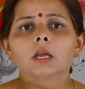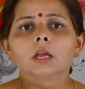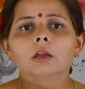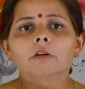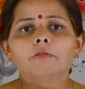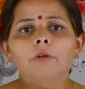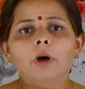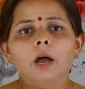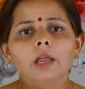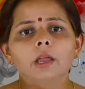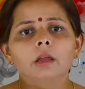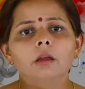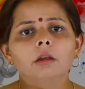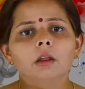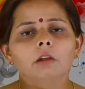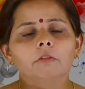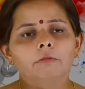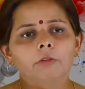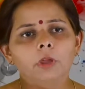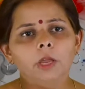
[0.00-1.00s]
fire
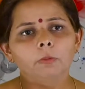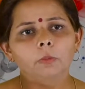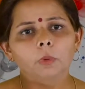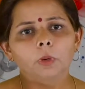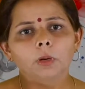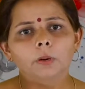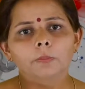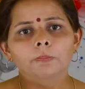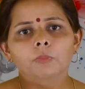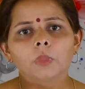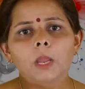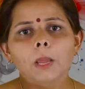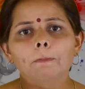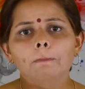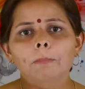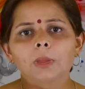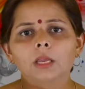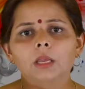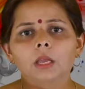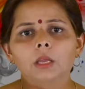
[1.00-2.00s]
and favor
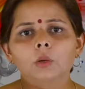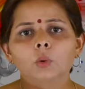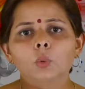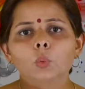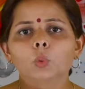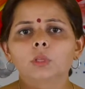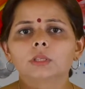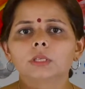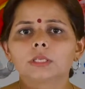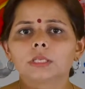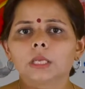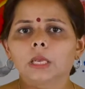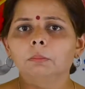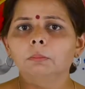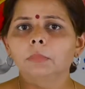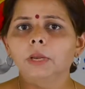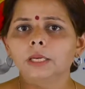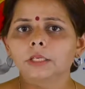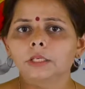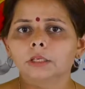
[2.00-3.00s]
begin with the same
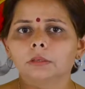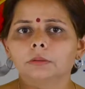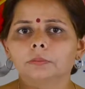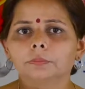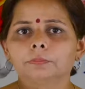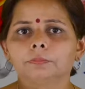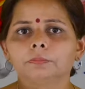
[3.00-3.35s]
letter.